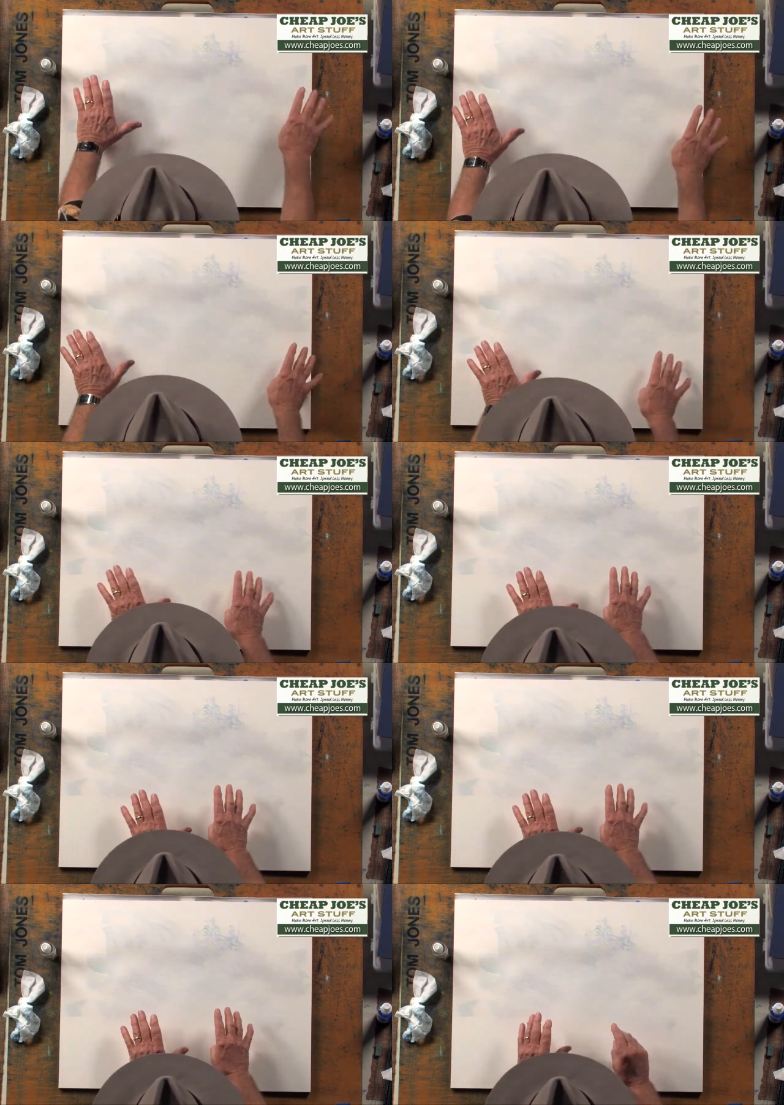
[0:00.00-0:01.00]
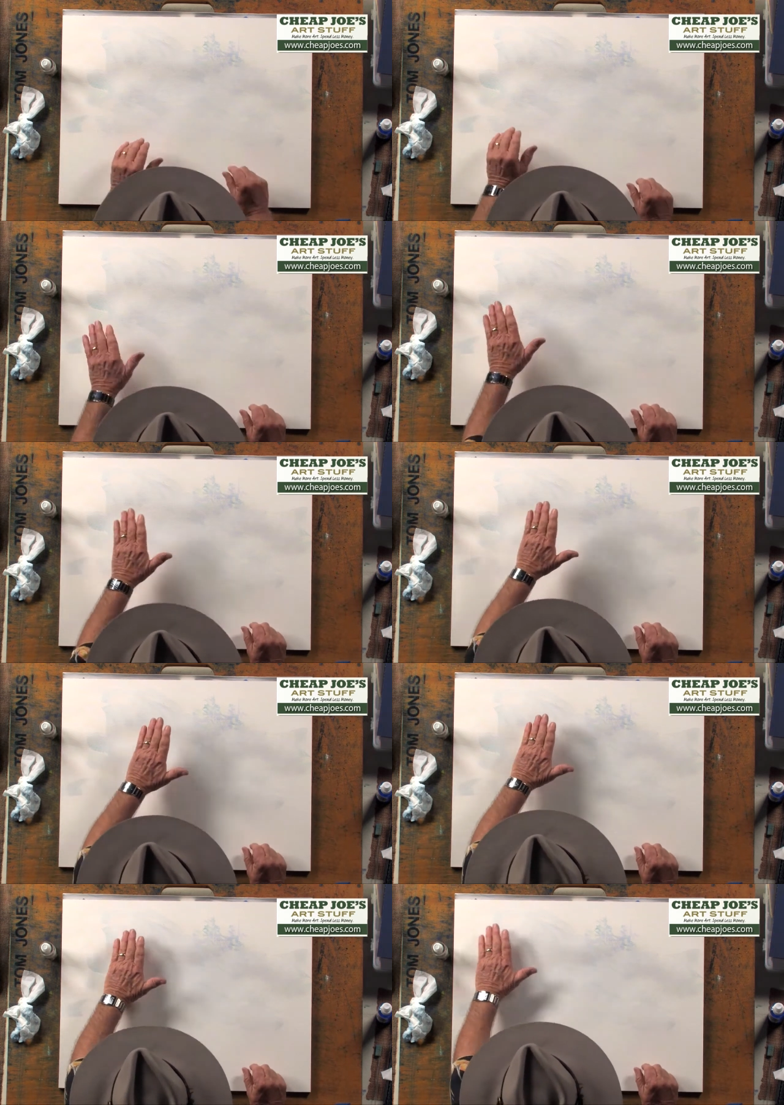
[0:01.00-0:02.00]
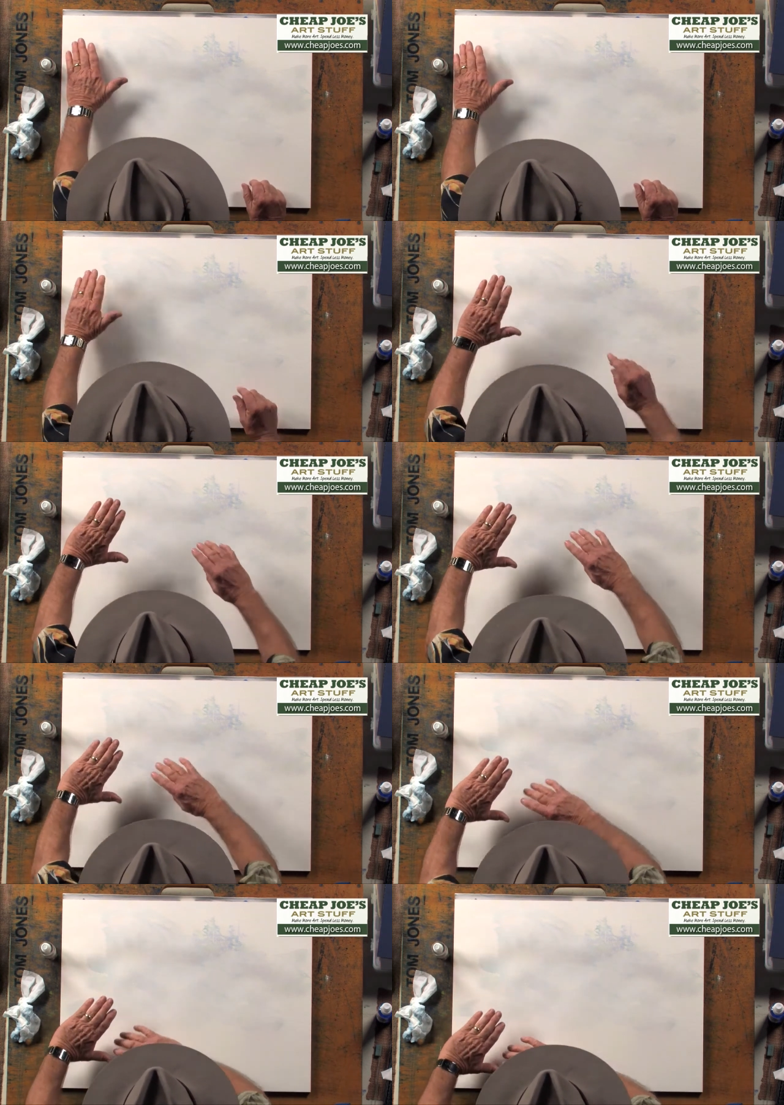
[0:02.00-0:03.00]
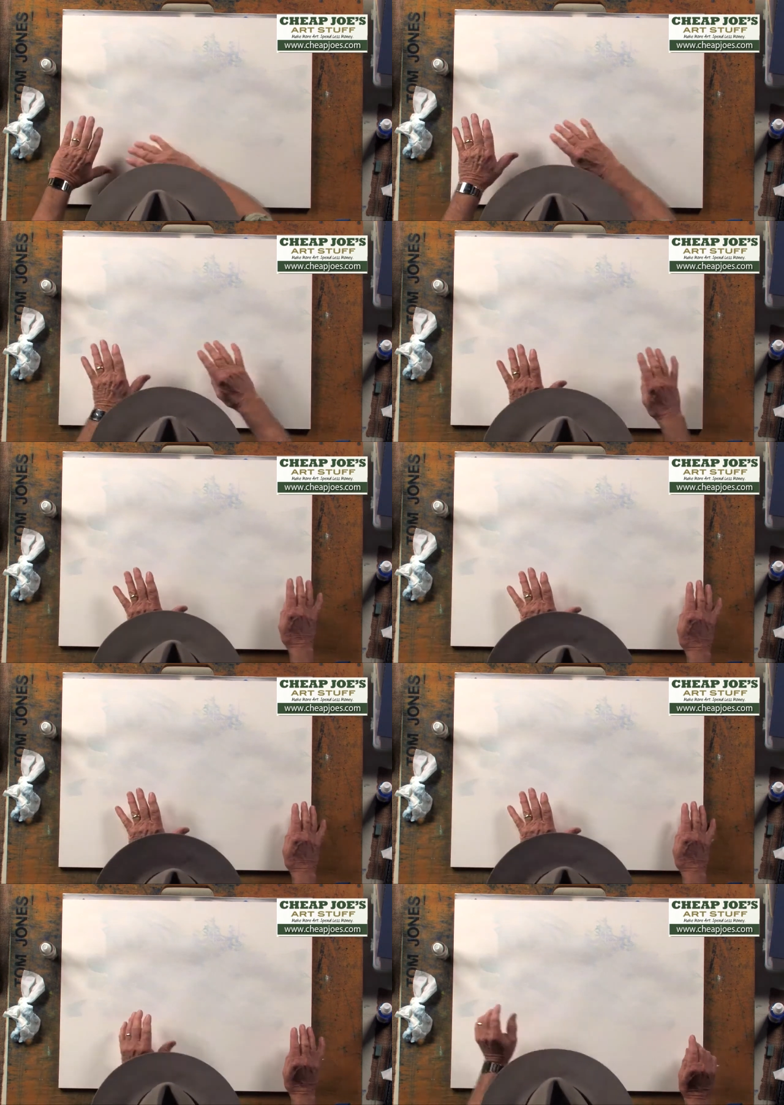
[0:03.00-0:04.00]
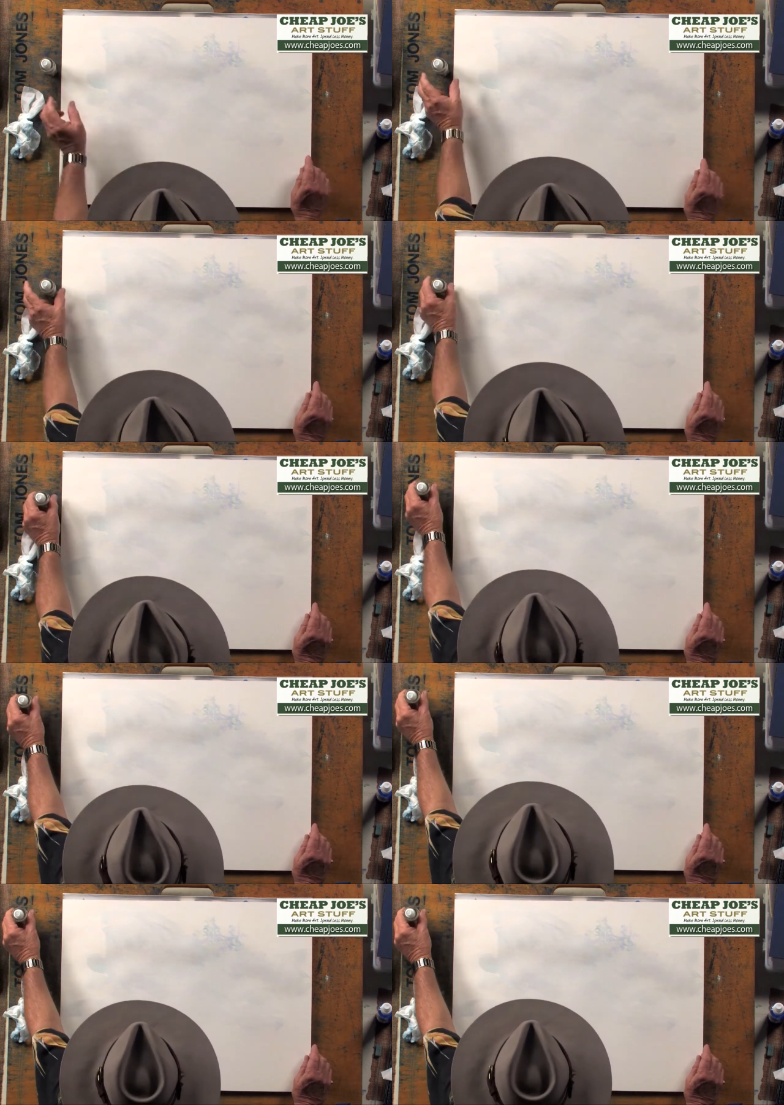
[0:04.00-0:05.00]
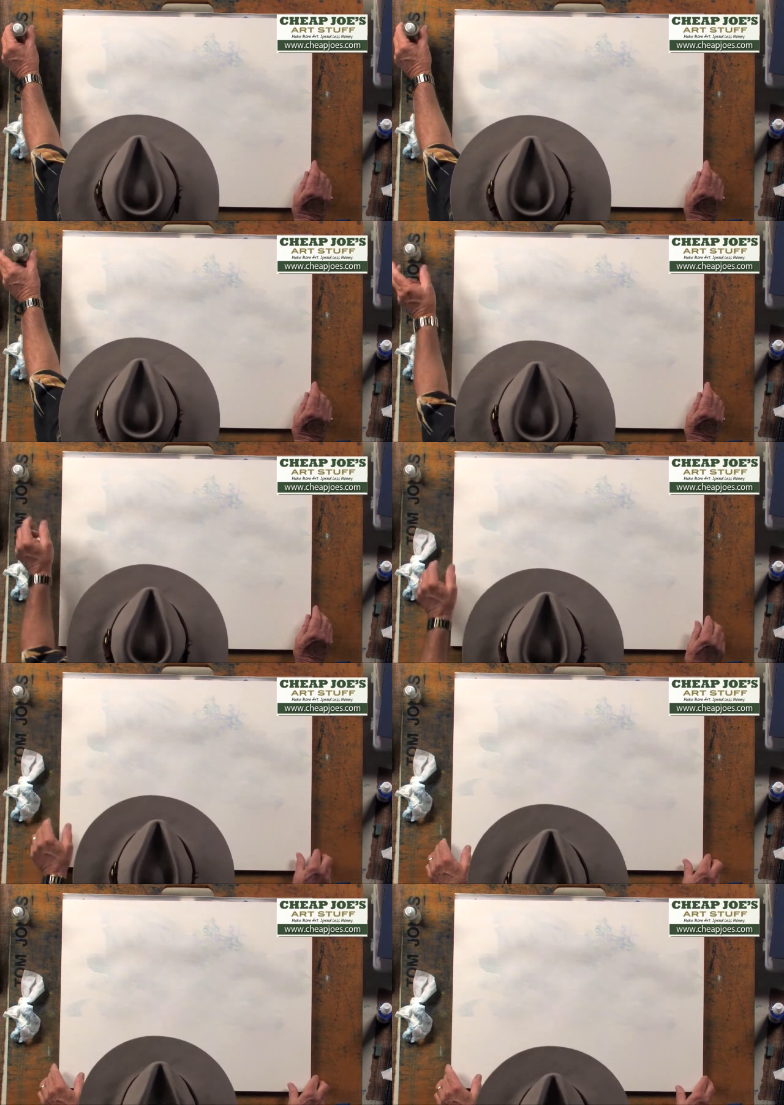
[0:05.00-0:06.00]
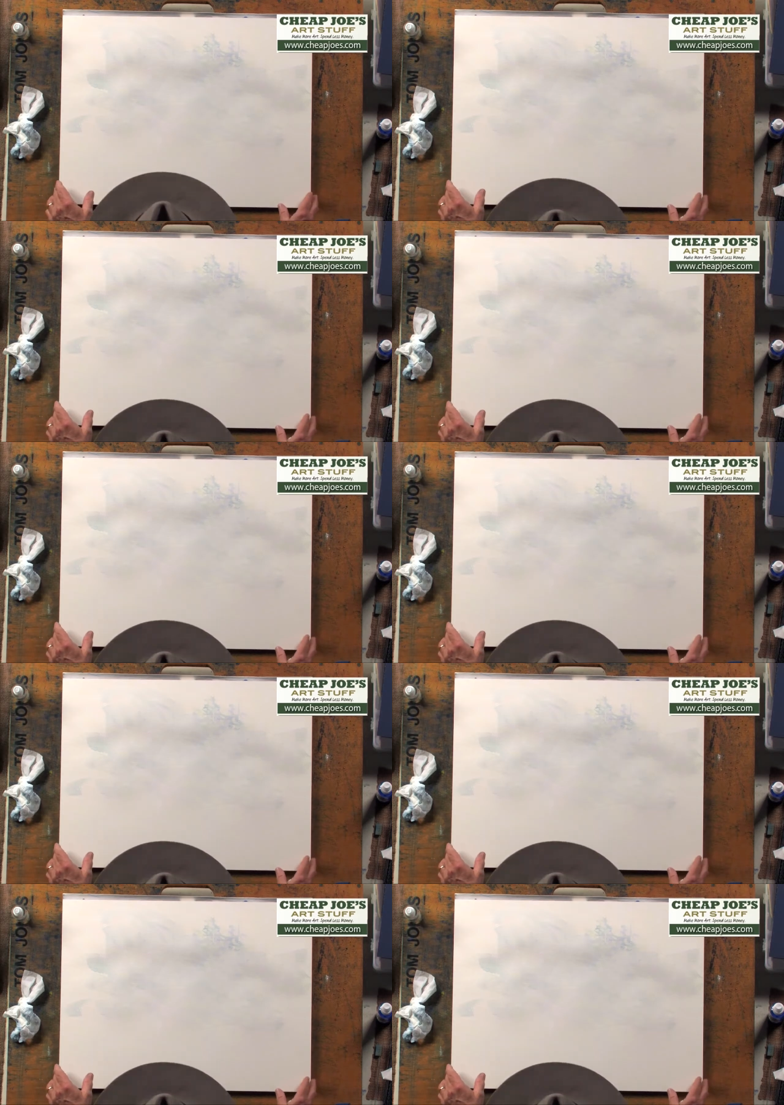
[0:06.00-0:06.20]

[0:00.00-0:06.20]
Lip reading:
[unreadable: no face in view]